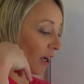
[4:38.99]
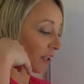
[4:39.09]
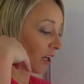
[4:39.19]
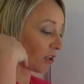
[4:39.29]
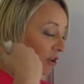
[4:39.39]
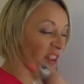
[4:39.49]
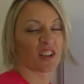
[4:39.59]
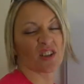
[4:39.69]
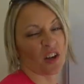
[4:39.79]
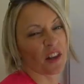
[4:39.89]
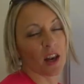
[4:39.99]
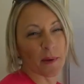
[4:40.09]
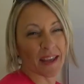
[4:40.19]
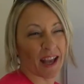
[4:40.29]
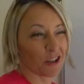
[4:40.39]
they're, you know, they're low
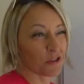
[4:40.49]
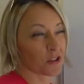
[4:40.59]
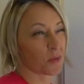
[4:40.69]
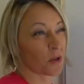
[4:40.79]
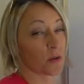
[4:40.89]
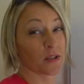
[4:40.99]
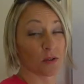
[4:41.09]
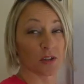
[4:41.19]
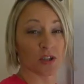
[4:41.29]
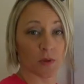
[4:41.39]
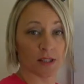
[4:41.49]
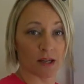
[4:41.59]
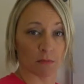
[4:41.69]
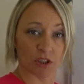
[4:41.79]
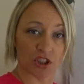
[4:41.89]
in calories as well, so it's not going to do any
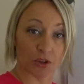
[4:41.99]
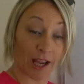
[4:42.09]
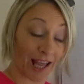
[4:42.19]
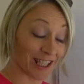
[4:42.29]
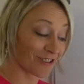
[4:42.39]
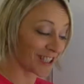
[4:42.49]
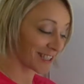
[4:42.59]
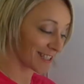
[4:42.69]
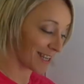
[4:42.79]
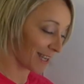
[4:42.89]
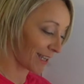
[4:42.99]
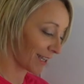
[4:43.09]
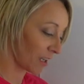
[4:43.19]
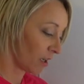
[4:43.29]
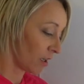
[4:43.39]
damage to your calorie intake.
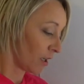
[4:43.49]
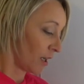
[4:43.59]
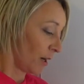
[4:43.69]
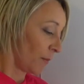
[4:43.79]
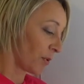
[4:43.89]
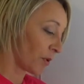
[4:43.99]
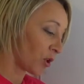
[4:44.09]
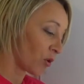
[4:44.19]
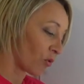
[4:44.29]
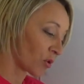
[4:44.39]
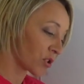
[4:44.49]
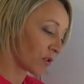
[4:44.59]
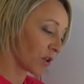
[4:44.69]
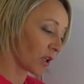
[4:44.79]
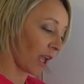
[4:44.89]
But you're also
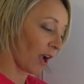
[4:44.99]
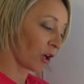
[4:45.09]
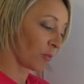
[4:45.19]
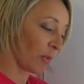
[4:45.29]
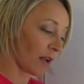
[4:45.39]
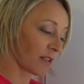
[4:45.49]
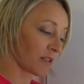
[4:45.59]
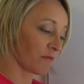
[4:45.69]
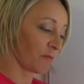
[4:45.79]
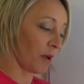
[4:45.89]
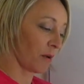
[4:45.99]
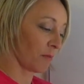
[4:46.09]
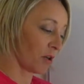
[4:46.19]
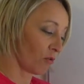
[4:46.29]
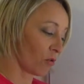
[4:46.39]
going to get a good balance of
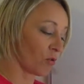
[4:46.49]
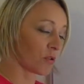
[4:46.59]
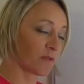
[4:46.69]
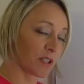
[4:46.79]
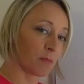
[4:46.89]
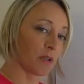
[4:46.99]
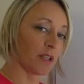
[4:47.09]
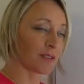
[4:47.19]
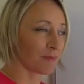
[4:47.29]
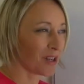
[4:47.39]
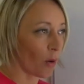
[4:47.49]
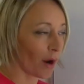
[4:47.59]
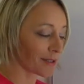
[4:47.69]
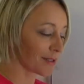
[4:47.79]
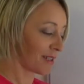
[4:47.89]
minerals, vitamins, amino
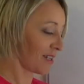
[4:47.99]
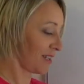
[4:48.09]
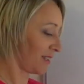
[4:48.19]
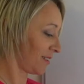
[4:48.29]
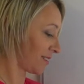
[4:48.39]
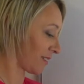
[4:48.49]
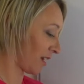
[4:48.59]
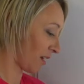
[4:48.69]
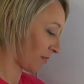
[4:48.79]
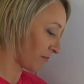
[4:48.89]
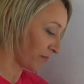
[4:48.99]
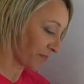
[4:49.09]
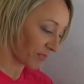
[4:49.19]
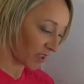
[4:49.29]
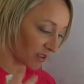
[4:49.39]
acids,
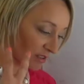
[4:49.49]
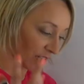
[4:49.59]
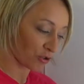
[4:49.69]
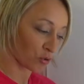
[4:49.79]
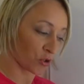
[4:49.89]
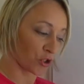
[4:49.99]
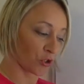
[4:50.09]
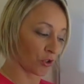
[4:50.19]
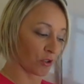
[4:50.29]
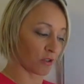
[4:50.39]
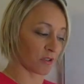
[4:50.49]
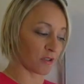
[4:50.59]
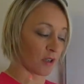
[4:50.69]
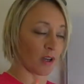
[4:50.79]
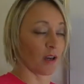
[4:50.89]
natural sugars.